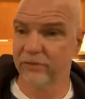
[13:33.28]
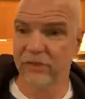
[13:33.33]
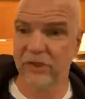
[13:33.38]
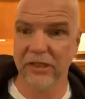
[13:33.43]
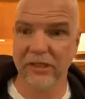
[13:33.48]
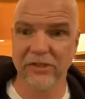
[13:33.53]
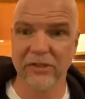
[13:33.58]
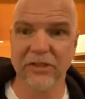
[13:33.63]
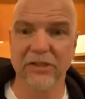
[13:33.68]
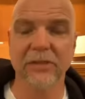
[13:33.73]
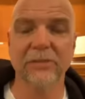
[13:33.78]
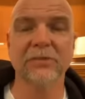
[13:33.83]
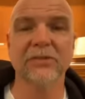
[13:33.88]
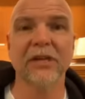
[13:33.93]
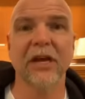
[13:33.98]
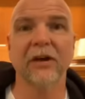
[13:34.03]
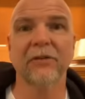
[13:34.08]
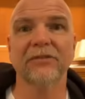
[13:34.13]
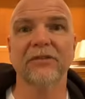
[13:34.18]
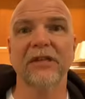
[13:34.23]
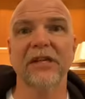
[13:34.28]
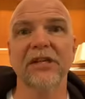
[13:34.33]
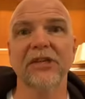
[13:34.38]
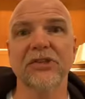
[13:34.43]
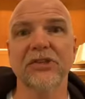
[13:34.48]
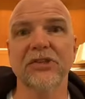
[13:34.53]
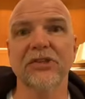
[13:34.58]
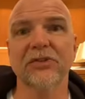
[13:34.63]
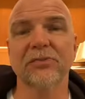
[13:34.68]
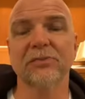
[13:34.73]
Jesus himself
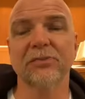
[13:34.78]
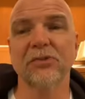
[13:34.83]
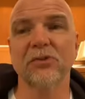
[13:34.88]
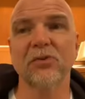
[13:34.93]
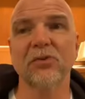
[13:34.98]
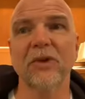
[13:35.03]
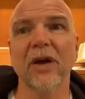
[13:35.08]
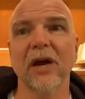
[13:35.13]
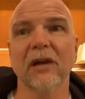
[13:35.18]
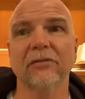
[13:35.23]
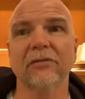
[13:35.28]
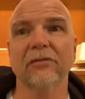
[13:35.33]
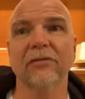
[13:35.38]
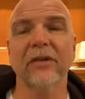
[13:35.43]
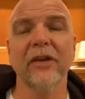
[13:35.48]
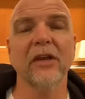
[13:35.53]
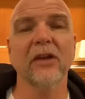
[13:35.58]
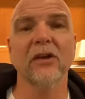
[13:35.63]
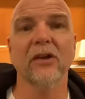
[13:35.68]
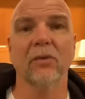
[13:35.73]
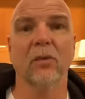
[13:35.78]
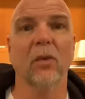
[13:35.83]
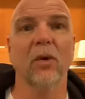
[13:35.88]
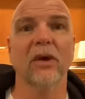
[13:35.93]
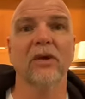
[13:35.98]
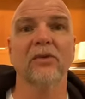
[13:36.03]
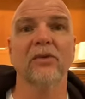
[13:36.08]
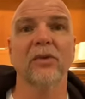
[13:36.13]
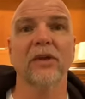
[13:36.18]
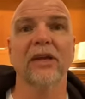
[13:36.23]
teaches do not fear
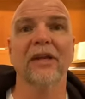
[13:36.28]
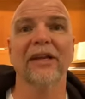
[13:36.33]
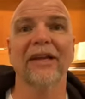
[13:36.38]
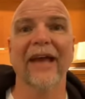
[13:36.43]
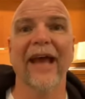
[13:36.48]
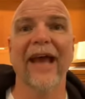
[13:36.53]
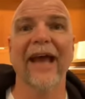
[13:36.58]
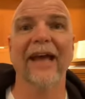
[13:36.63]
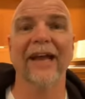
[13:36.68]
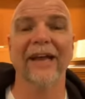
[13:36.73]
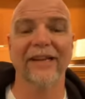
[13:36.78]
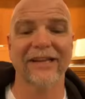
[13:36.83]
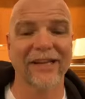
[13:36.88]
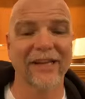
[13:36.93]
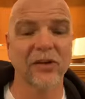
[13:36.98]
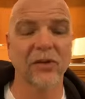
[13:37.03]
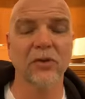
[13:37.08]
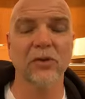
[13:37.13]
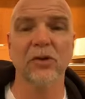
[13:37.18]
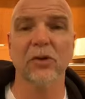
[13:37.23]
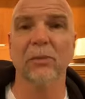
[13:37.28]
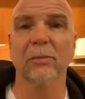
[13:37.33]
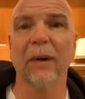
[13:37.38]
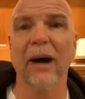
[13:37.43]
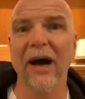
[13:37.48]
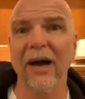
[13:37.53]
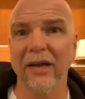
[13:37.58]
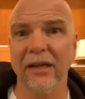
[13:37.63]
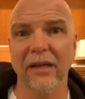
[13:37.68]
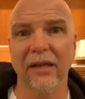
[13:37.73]
one who can ca- kill your
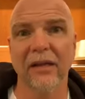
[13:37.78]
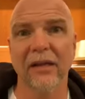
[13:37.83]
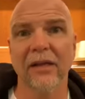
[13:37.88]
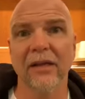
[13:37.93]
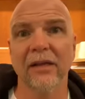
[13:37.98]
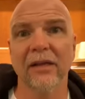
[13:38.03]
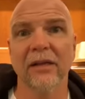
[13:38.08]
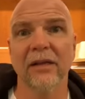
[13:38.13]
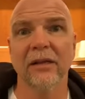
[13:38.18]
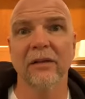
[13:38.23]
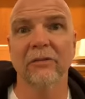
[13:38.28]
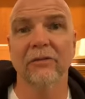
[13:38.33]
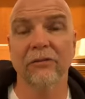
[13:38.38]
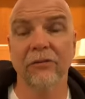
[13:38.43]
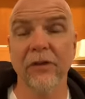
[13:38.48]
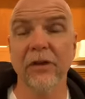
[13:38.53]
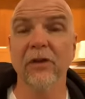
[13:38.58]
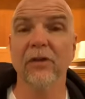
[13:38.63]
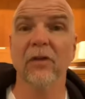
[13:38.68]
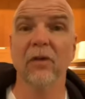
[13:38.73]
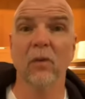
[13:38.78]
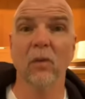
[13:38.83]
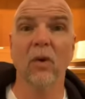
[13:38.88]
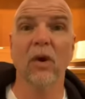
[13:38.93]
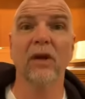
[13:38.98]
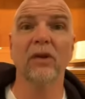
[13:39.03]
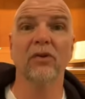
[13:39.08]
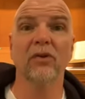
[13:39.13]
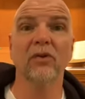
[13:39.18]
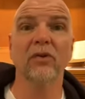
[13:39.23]
body. Fear the
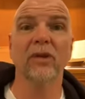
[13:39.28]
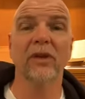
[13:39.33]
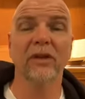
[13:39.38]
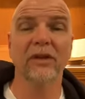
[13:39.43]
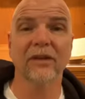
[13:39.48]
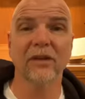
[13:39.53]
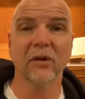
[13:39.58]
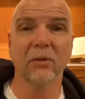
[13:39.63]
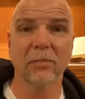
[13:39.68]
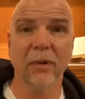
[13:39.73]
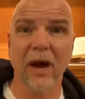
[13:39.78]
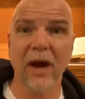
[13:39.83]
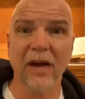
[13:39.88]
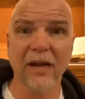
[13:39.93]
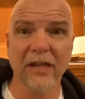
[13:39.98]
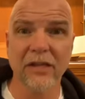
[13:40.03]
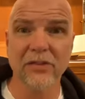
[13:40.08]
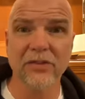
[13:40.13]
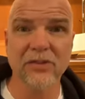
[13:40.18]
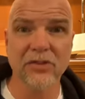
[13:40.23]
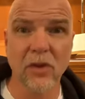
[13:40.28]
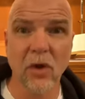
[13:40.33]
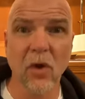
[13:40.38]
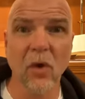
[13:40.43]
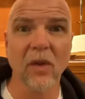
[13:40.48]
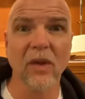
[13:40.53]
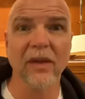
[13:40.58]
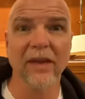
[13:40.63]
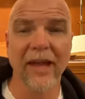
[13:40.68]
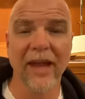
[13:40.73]
one who can kill body and
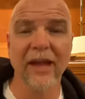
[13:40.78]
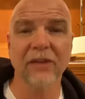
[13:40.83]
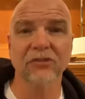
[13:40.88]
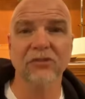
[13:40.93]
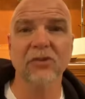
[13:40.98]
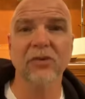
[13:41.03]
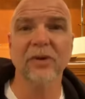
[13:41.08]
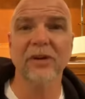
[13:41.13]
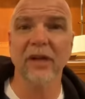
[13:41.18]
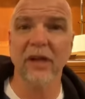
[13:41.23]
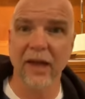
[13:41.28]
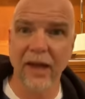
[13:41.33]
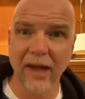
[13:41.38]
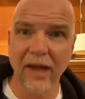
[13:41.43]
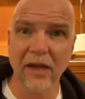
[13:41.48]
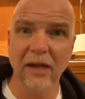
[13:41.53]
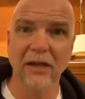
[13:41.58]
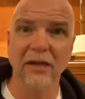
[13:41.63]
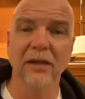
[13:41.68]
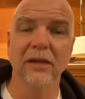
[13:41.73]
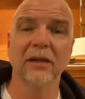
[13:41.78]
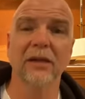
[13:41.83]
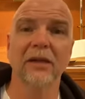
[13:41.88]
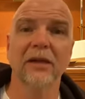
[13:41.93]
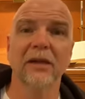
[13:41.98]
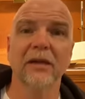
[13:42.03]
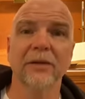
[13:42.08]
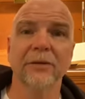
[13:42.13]
soul and cast you into hell.